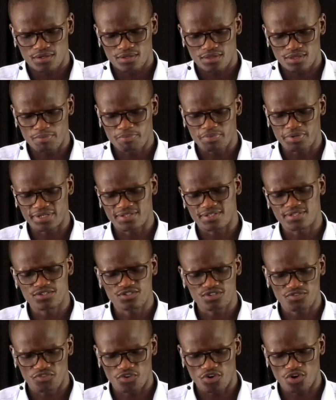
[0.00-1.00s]
the
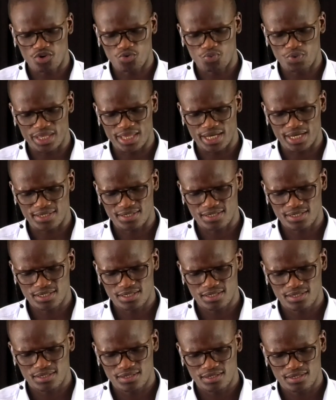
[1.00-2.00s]
presence of God with us,
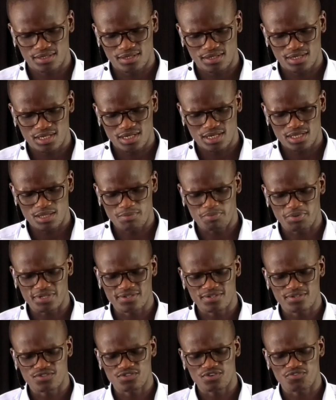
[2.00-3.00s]
the
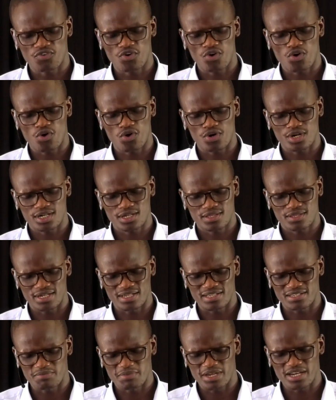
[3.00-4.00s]
presence of God that
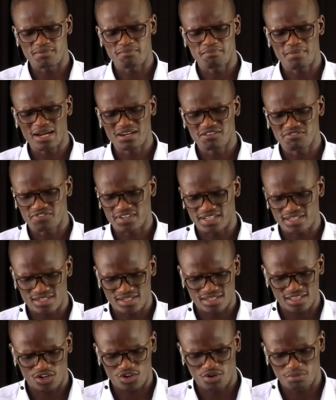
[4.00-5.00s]
is made manifest
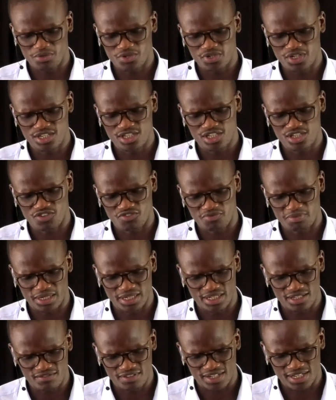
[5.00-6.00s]
in the community of
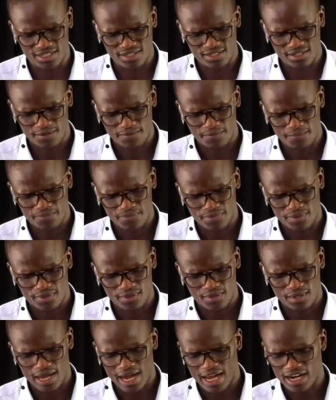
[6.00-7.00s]
believers,
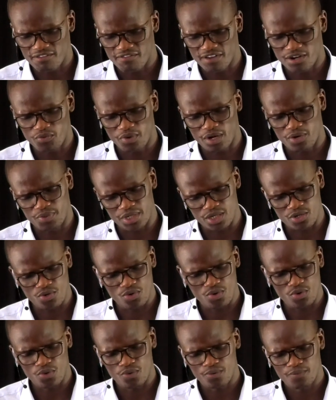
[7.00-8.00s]
and even when we
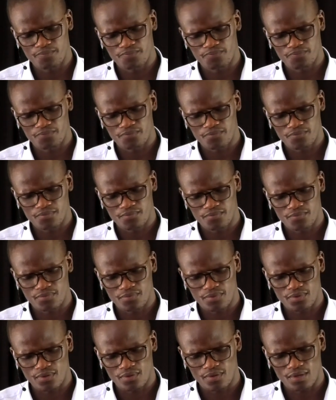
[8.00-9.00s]
go
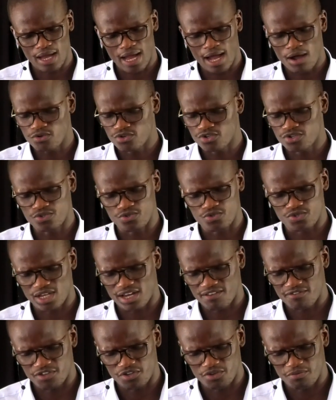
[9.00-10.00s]
out to
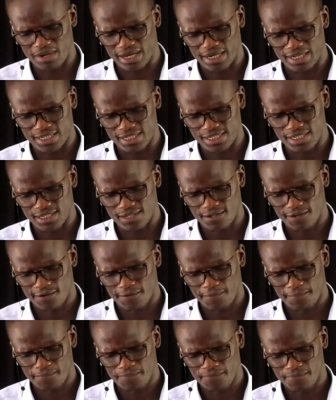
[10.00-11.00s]
serve humanity.
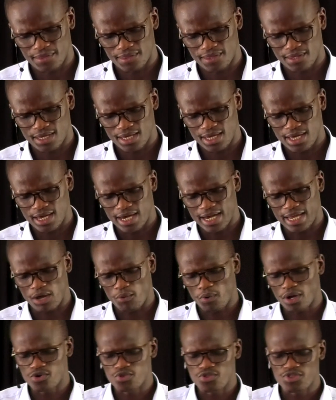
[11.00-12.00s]
And I
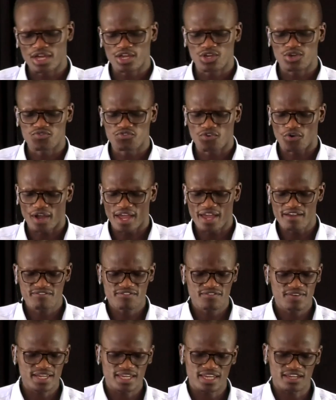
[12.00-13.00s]
want to thank you for
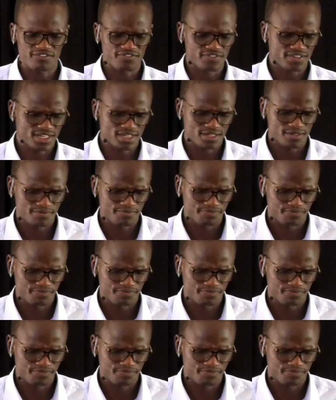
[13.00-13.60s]
every gift,